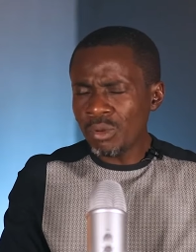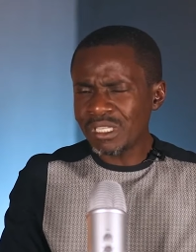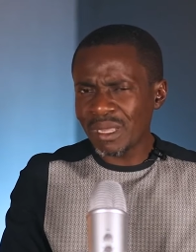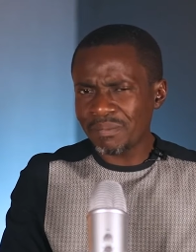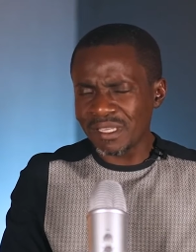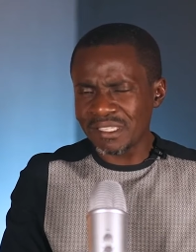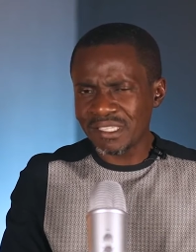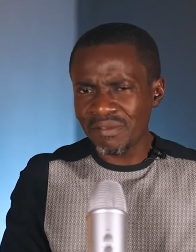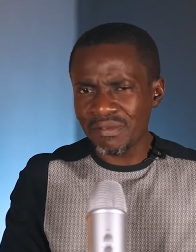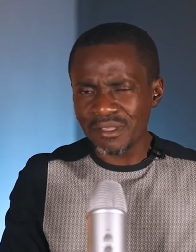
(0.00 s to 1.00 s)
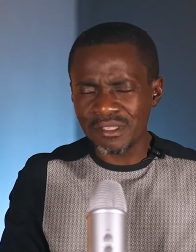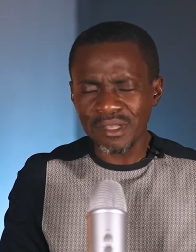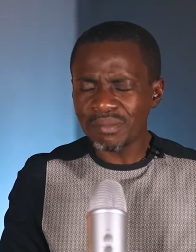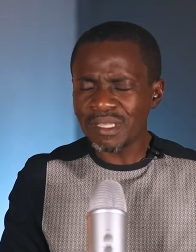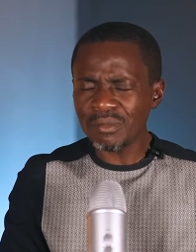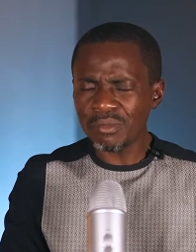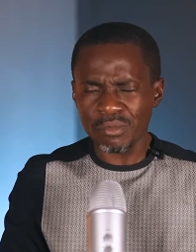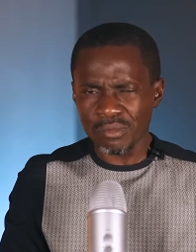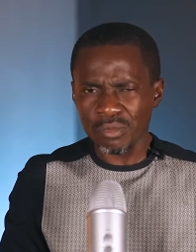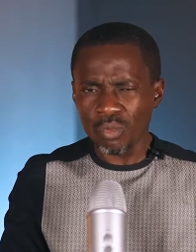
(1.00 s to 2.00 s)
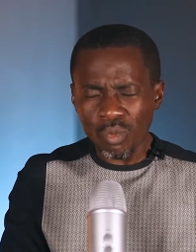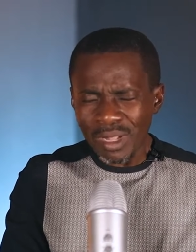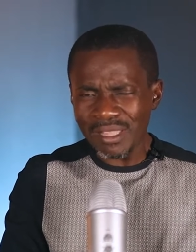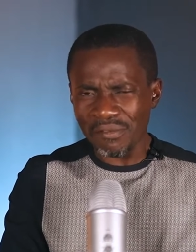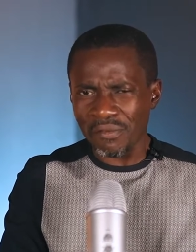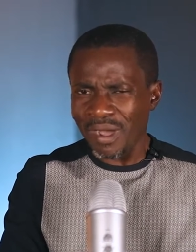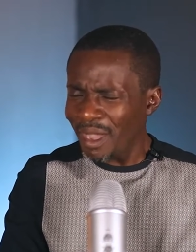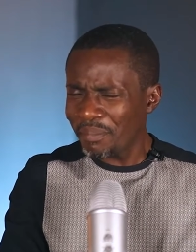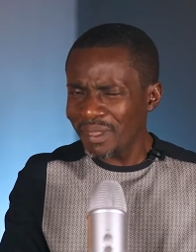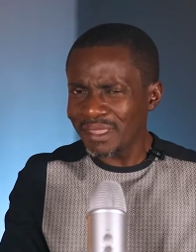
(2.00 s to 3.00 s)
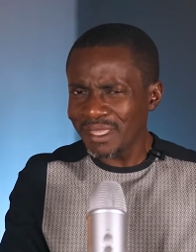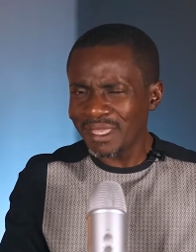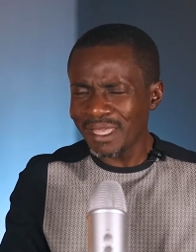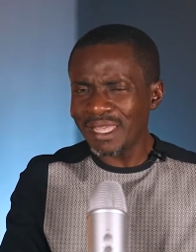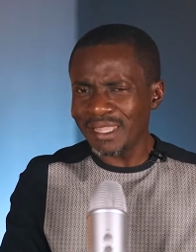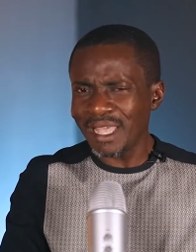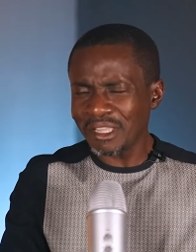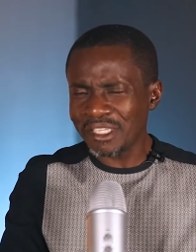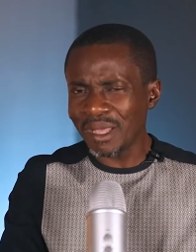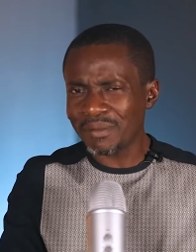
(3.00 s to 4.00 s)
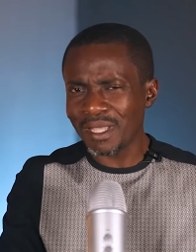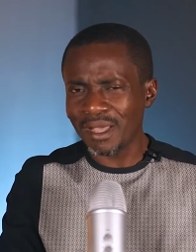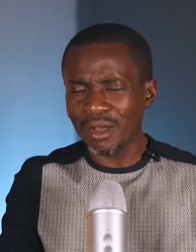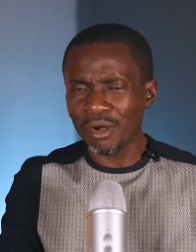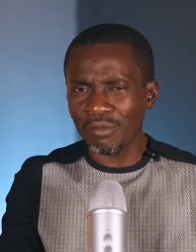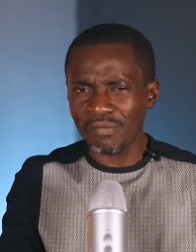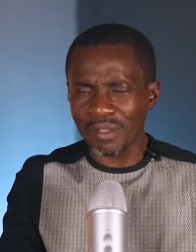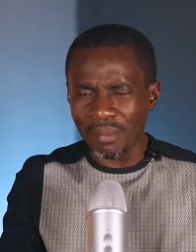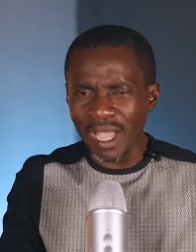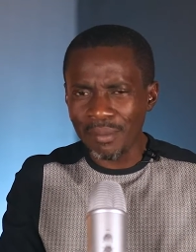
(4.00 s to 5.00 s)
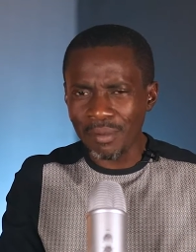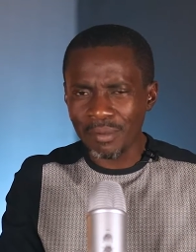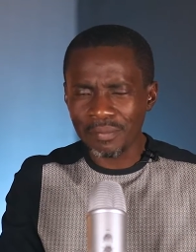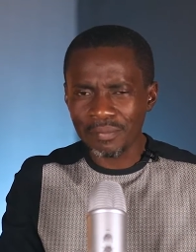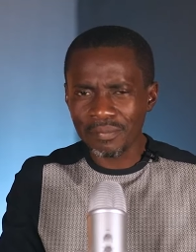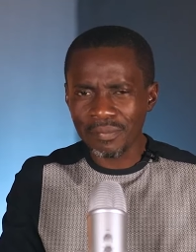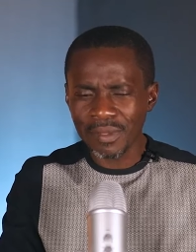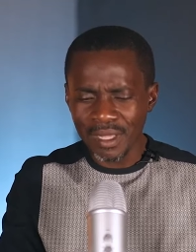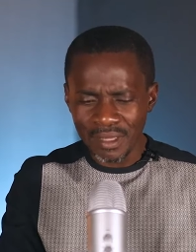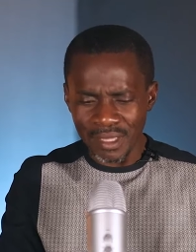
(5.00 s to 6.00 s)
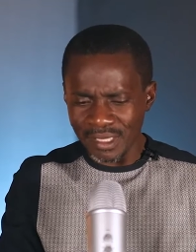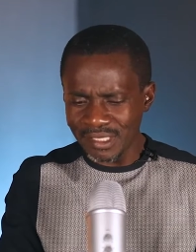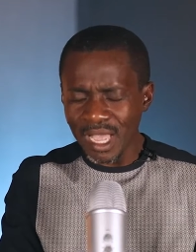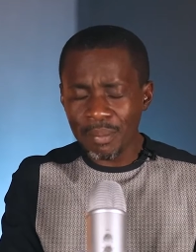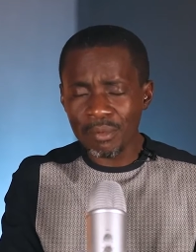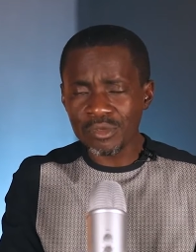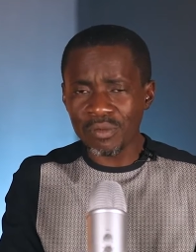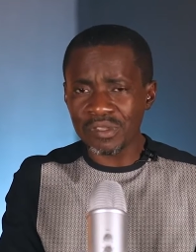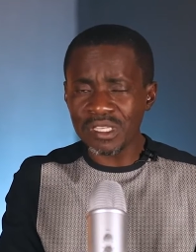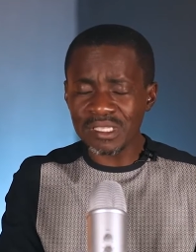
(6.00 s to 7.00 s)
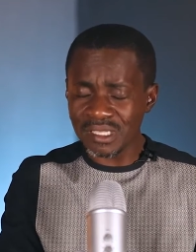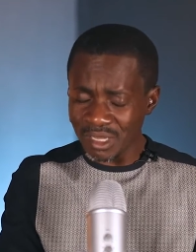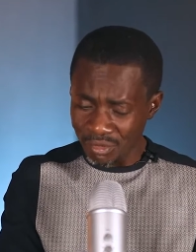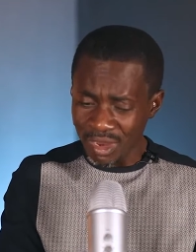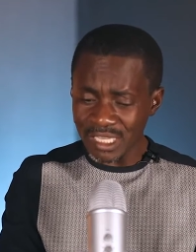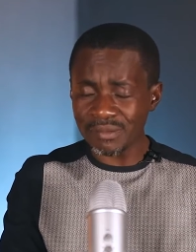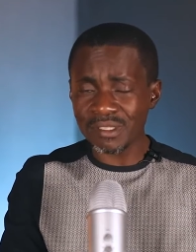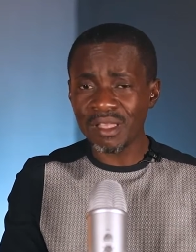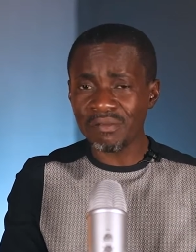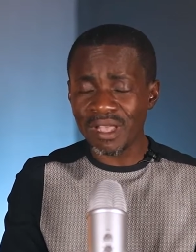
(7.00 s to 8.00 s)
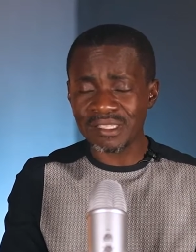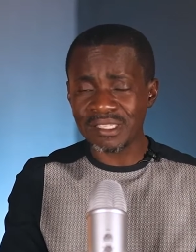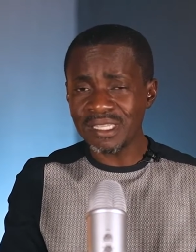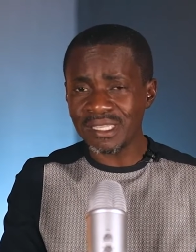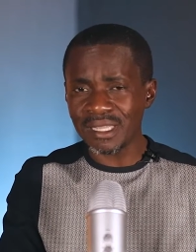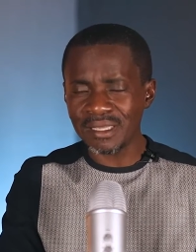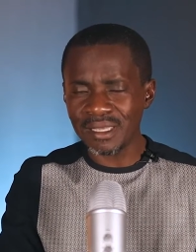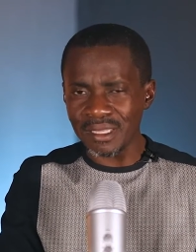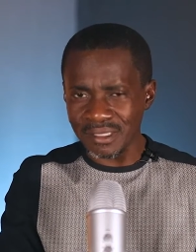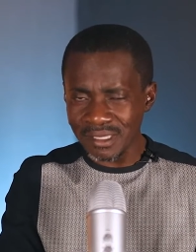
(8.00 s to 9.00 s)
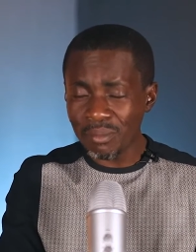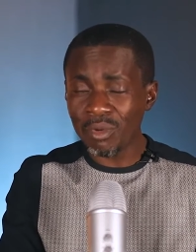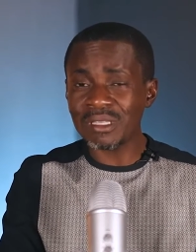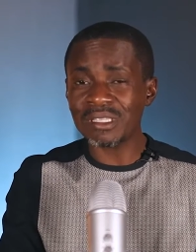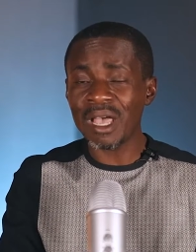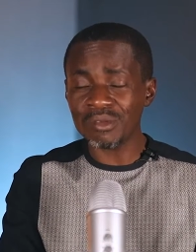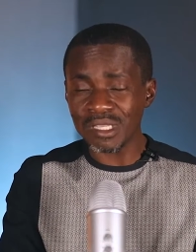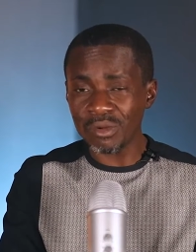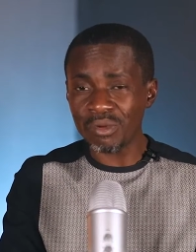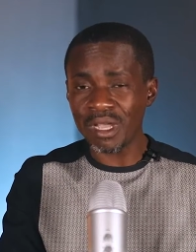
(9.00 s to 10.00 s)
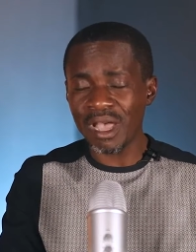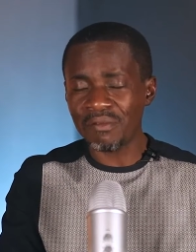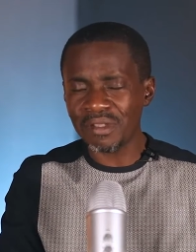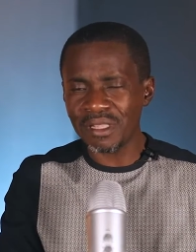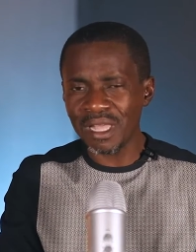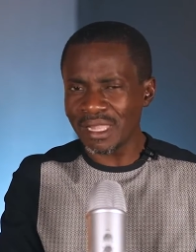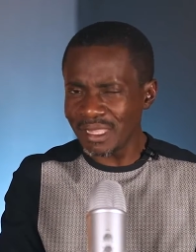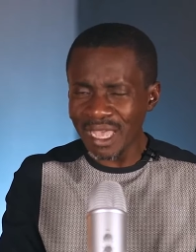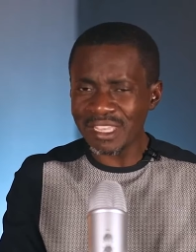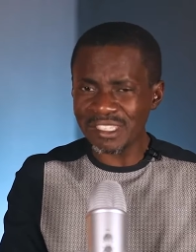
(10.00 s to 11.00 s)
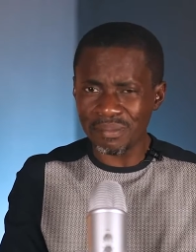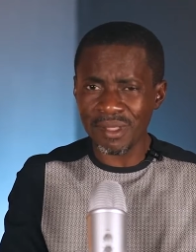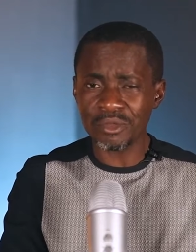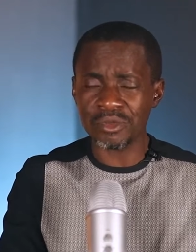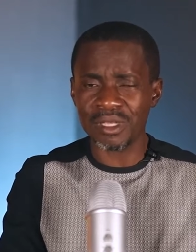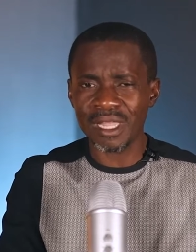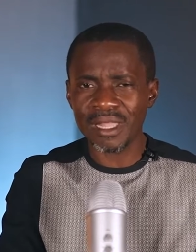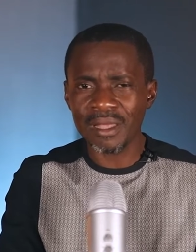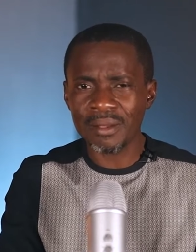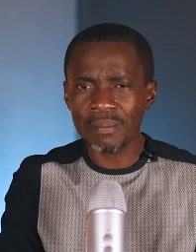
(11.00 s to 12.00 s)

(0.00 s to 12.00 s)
Luke chapter 7, something wonderful happened in that chapter of the Bible. The disciples of Jesus and Christ himself had seated in someone's house and they were having a nice meal together.